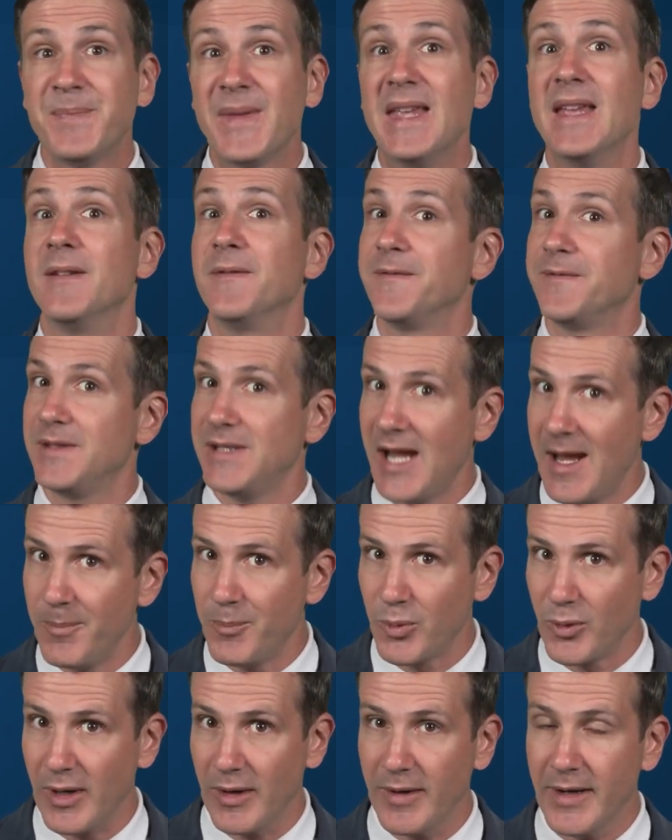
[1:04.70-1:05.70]
if
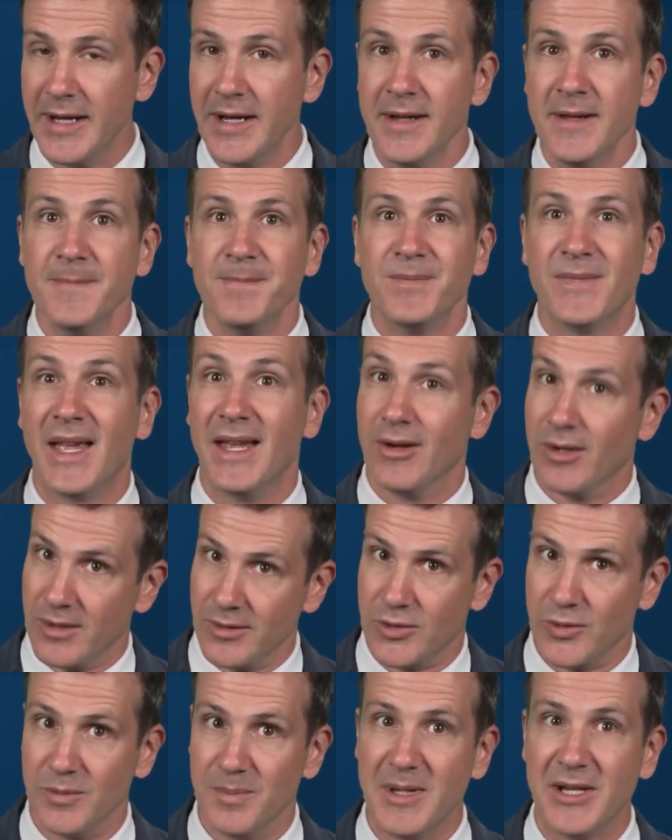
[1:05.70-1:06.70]
temporary and
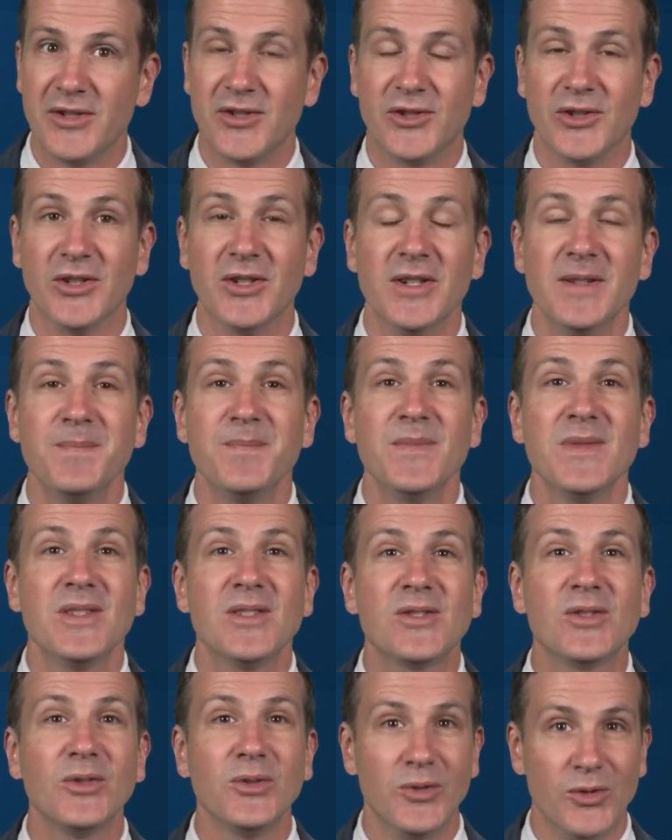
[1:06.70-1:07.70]
hard to administer,
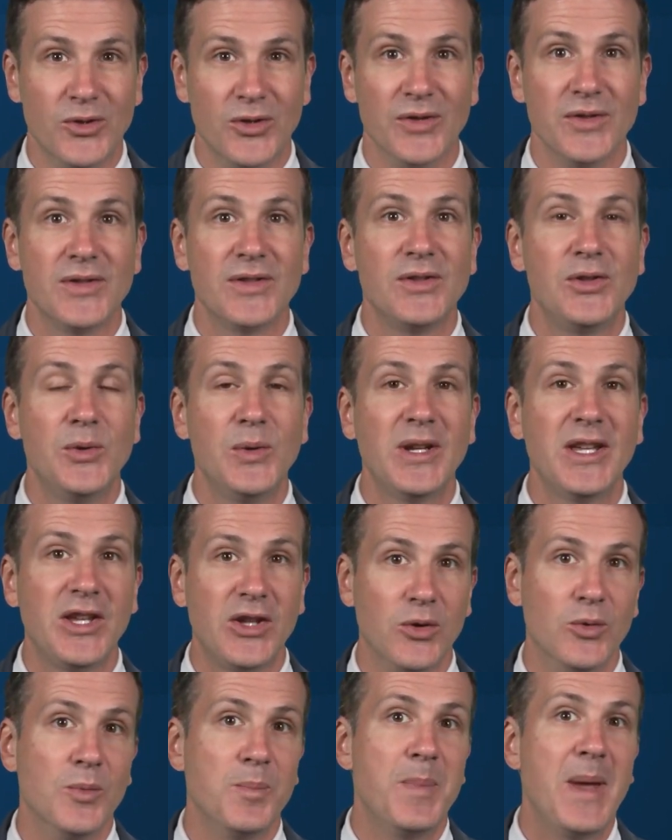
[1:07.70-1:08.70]
solutions to
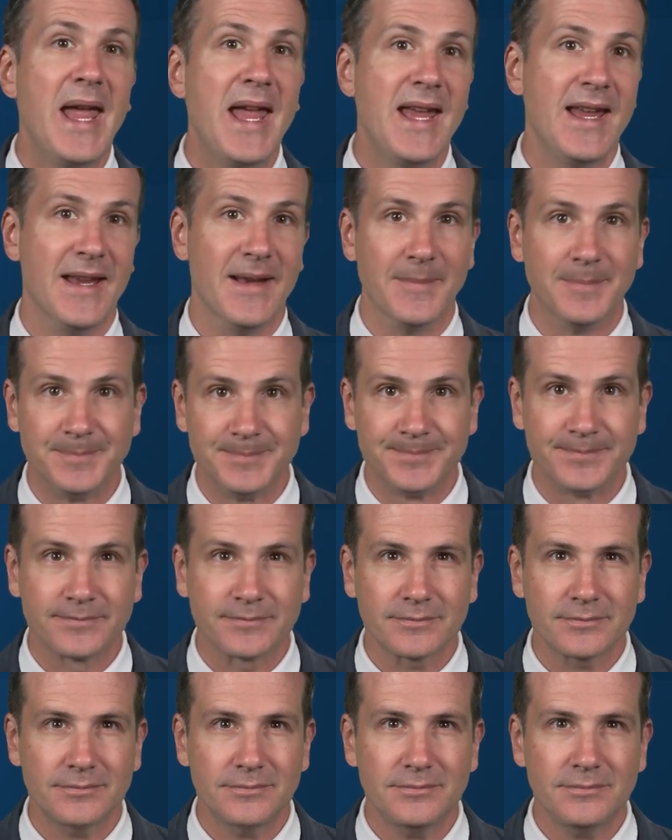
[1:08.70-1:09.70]
acute pain.
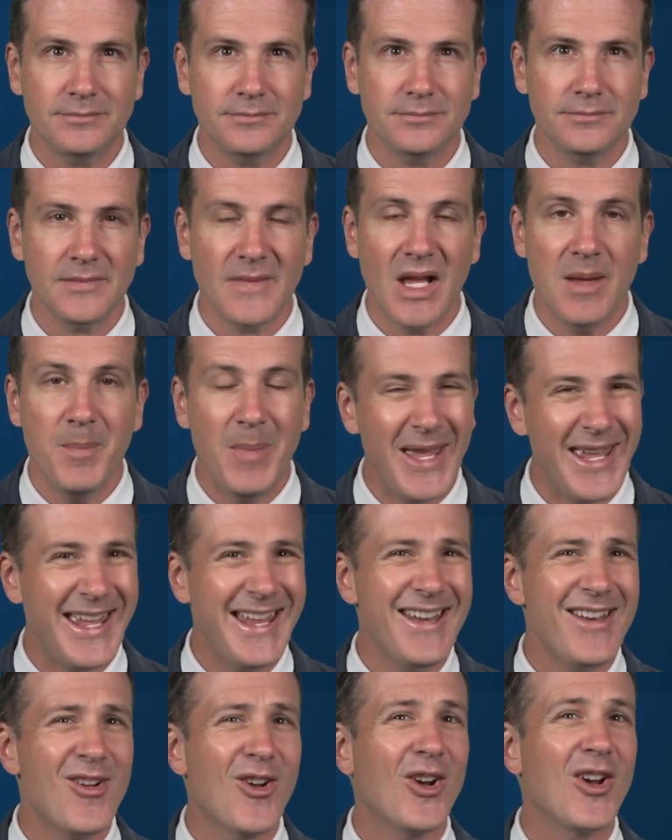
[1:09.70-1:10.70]
But
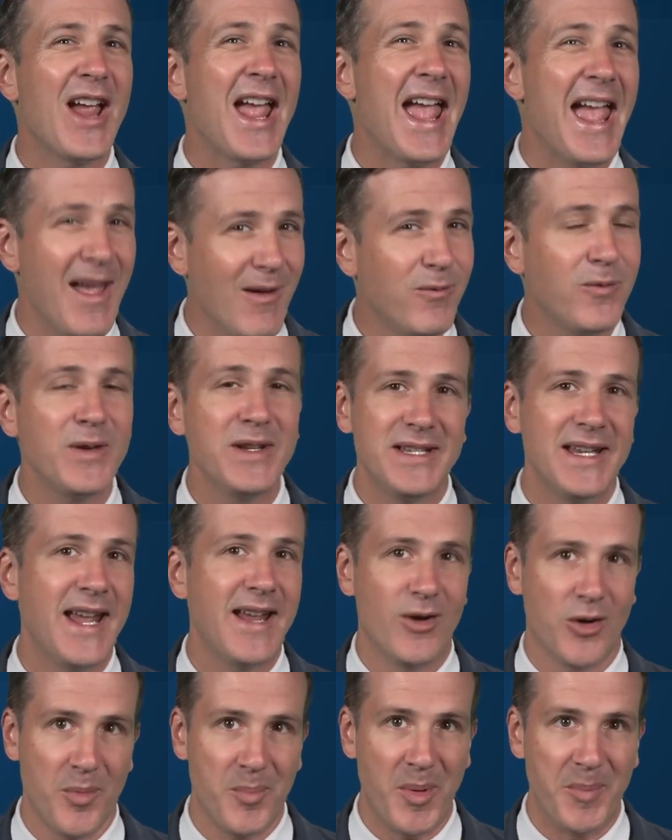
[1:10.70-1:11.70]
in our everyday
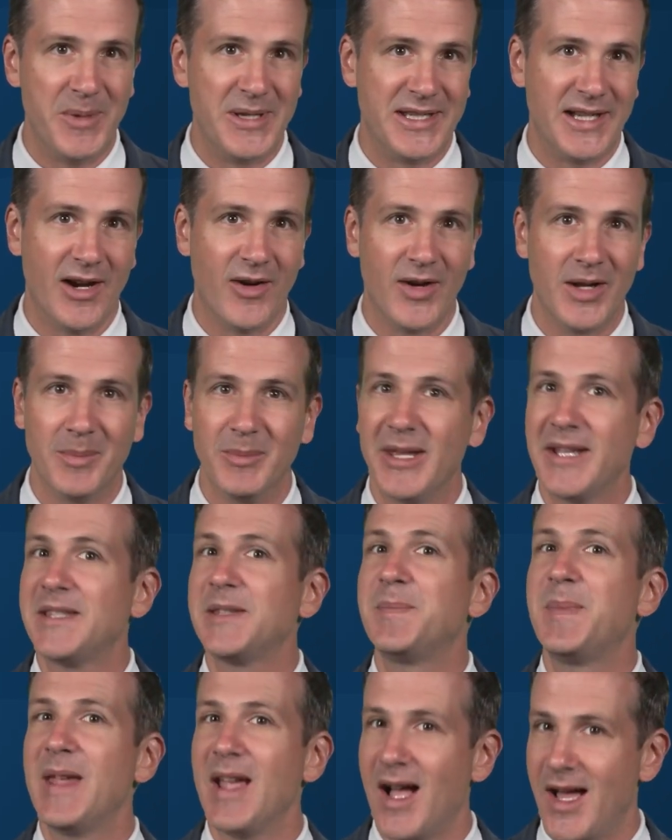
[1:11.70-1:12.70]
armamentarium,
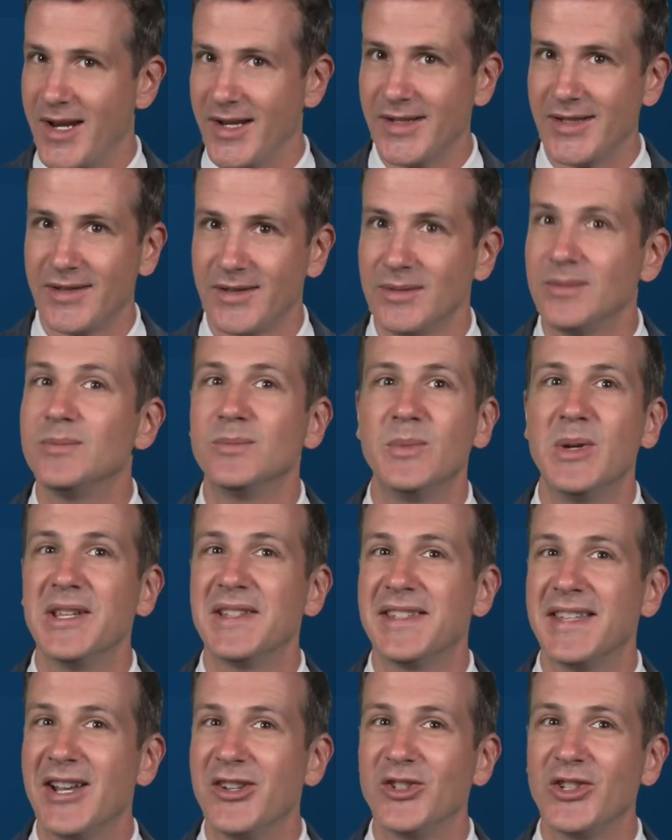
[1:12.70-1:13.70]
let's be honest, we
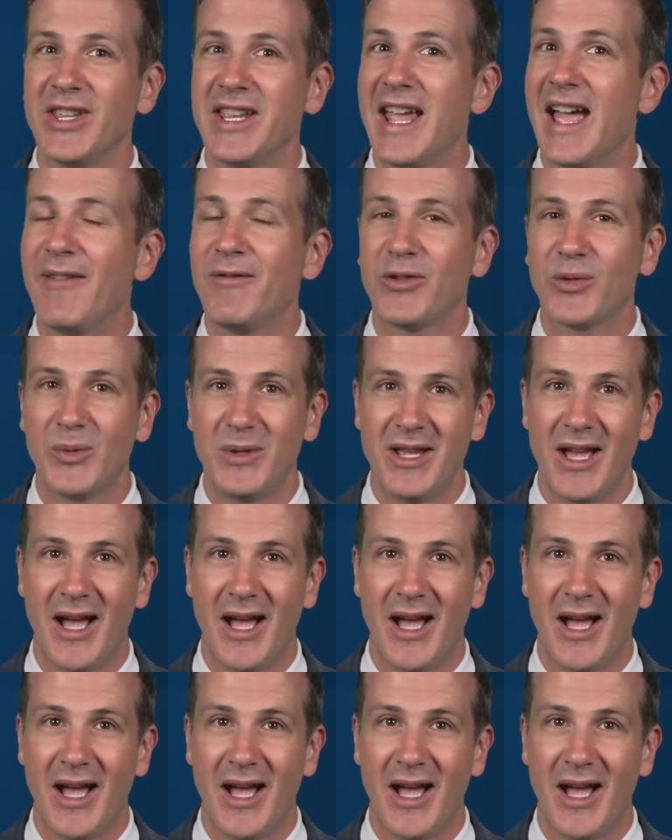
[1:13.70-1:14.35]
essentially have three